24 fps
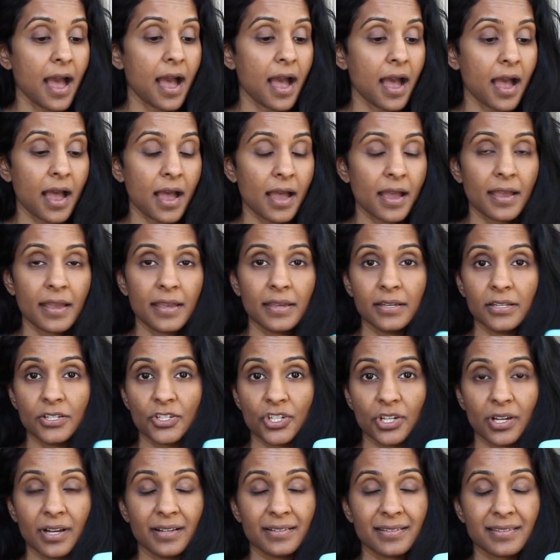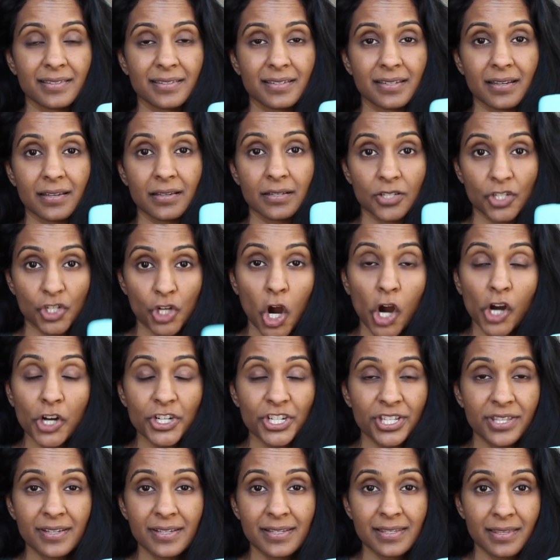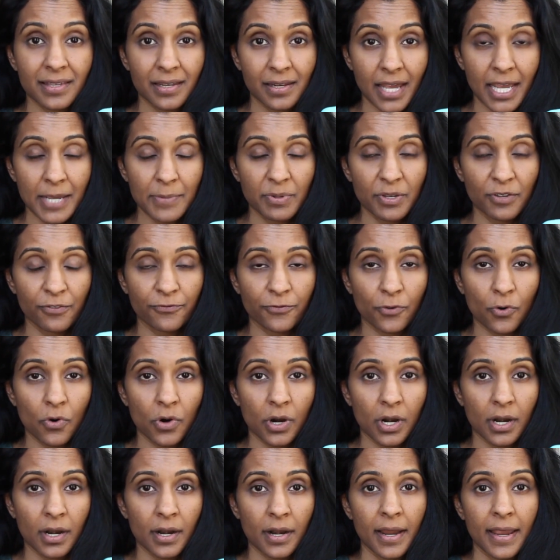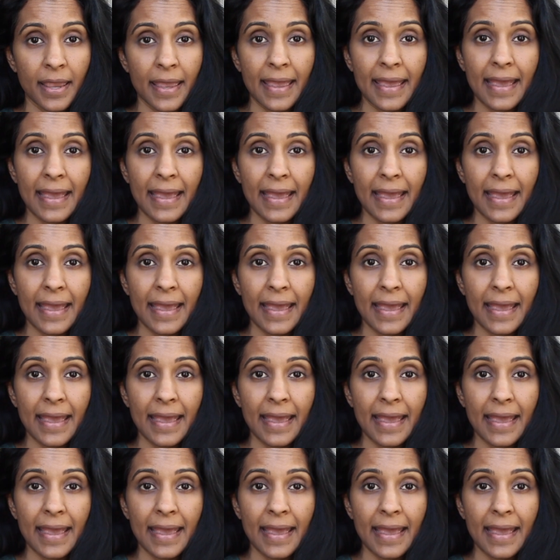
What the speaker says: I just charged this the night before